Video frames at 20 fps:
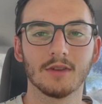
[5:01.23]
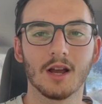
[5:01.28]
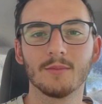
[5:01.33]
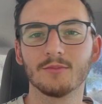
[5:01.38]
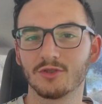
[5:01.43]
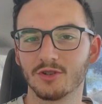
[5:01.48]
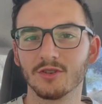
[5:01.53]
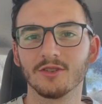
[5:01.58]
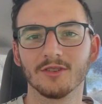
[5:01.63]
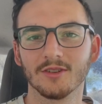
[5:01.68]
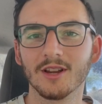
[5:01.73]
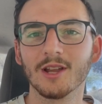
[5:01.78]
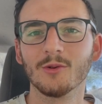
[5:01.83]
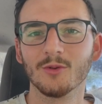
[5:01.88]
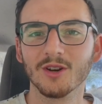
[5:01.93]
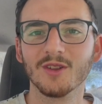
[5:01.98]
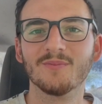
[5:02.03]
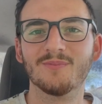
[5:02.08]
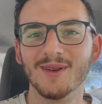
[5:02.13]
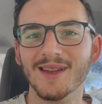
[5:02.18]
I'm sure it
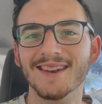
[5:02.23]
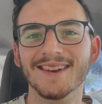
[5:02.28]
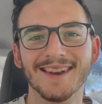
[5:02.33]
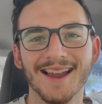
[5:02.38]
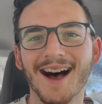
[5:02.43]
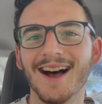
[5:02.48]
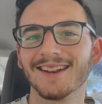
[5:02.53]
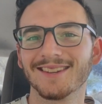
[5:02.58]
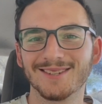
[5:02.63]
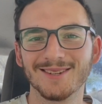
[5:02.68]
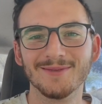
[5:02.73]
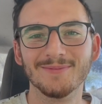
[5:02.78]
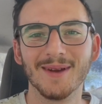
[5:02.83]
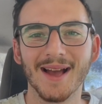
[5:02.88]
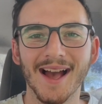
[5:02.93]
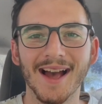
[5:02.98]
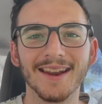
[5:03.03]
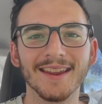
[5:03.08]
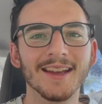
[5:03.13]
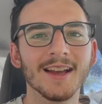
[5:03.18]
would have been not too
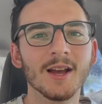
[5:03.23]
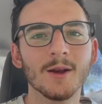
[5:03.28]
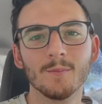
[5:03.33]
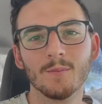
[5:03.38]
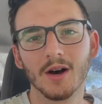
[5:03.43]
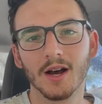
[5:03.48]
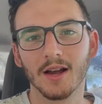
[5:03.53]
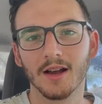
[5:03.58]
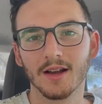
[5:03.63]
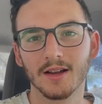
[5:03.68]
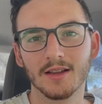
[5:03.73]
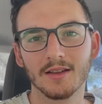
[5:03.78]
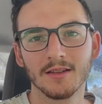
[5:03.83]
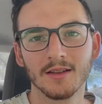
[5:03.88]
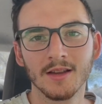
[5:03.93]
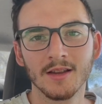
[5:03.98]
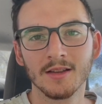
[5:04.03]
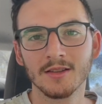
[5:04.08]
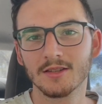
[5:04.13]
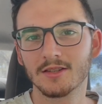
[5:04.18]
bad, but a
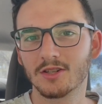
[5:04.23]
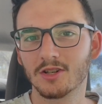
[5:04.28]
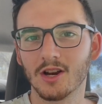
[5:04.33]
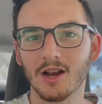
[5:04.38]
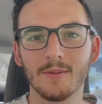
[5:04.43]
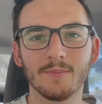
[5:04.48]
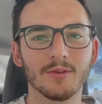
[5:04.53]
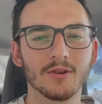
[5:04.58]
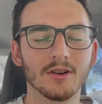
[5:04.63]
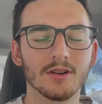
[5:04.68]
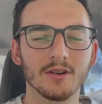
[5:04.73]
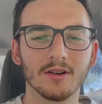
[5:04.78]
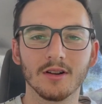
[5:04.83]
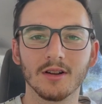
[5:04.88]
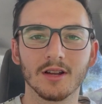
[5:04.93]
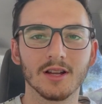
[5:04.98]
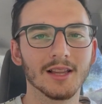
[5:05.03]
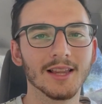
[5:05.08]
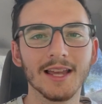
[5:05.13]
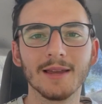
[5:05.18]

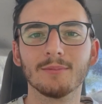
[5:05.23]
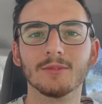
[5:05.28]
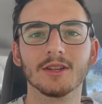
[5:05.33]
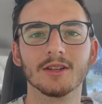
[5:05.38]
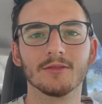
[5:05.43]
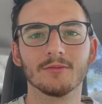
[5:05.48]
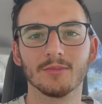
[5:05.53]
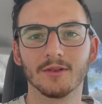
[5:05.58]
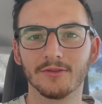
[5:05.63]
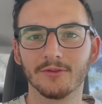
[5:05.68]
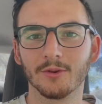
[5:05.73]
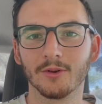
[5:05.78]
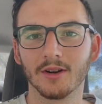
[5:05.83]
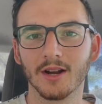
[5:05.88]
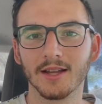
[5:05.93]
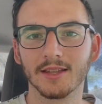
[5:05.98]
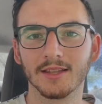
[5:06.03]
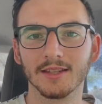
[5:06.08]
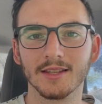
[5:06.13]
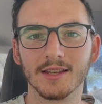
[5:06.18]
shopper claimed it before
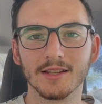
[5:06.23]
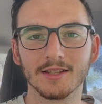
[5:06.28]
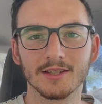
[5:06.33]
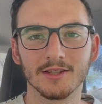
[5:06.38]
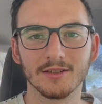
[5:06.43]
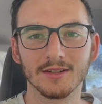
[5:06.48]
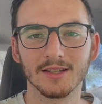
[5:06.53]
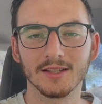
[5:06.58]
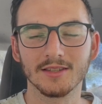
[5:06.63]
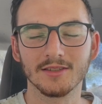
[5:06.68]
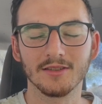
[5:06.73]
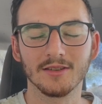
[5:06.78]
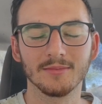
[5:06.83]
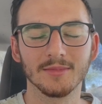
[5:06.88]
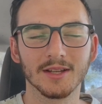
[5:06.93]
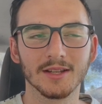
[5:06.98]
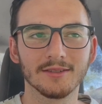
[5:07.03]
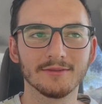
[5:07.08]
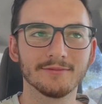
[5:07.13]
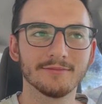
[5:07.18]
I could get to it. So I'm
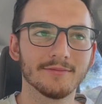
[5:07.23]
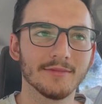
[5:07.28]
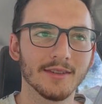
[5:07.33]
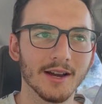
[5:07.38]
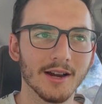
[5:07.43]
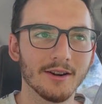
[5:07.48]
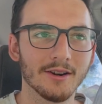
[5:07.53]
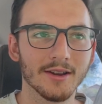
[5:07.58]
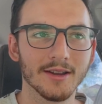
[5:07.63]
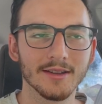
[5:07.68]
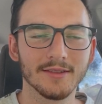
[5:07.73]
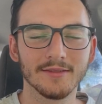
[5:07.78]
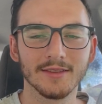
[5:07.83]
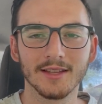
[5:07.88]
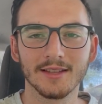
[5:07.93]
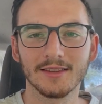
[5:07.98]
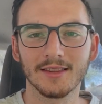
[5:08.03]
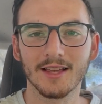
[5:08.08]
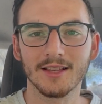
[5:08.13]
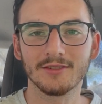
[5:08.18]
like, all right,
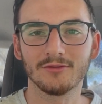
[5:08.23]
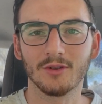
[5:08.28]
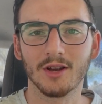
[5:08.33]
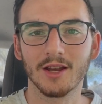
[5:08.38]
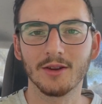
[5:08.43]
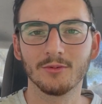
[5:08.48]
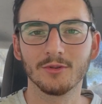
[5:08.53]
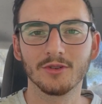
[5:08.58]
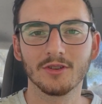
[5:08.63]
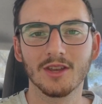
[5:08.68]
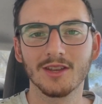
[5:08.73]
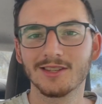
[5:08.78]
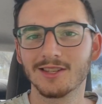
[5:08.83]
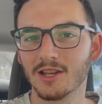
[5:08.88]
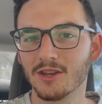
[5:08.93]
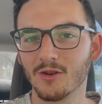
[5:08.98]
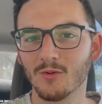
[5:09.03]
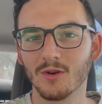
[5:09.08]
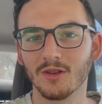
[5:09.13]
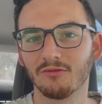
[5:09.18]
like that's fine. We'll
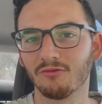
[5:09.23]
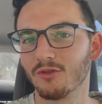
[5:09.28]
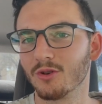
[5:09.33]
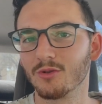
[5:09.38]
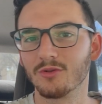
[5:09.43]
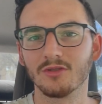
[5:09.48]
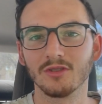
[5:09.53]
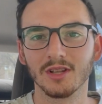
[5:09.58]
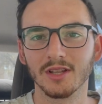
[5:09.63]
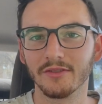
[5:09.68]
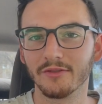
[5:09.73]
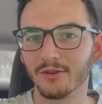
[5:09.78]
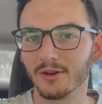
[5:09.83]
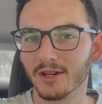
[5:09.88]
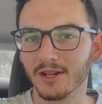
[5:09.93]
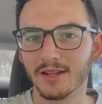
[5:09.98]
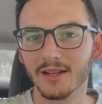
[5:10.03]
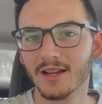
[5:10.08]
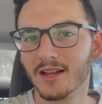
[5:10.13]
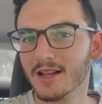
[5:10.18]
continue with food
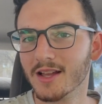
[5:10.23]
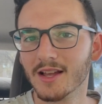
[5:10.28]
delivery.